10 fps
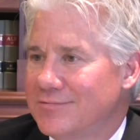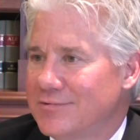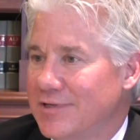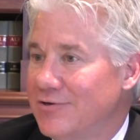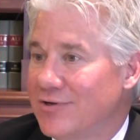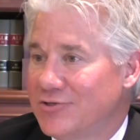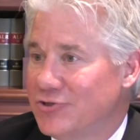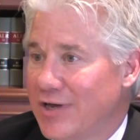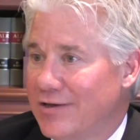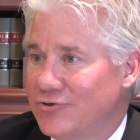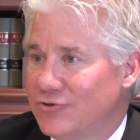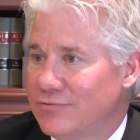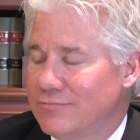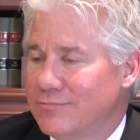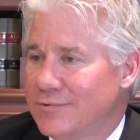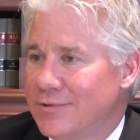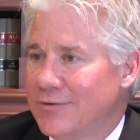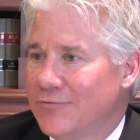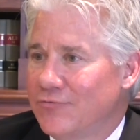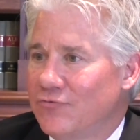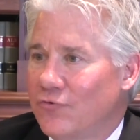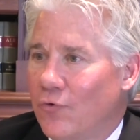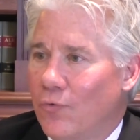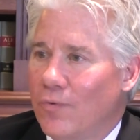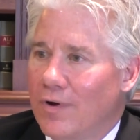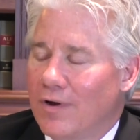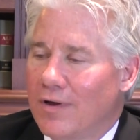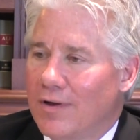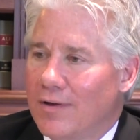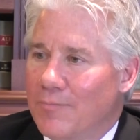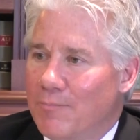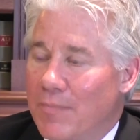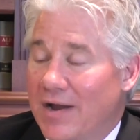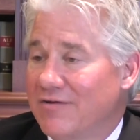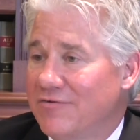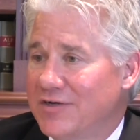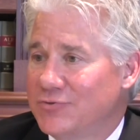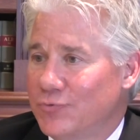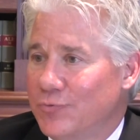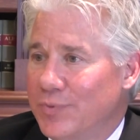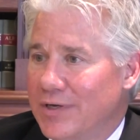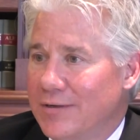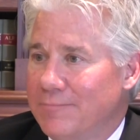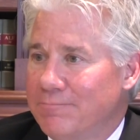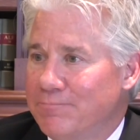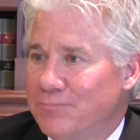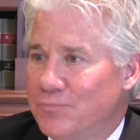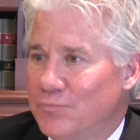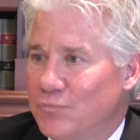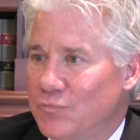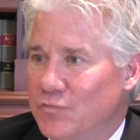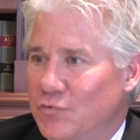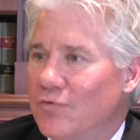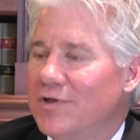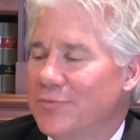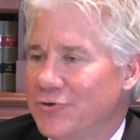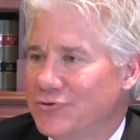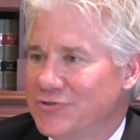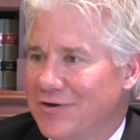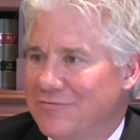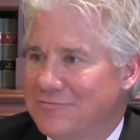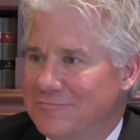legal education. So my advice would be, don't limit yourself.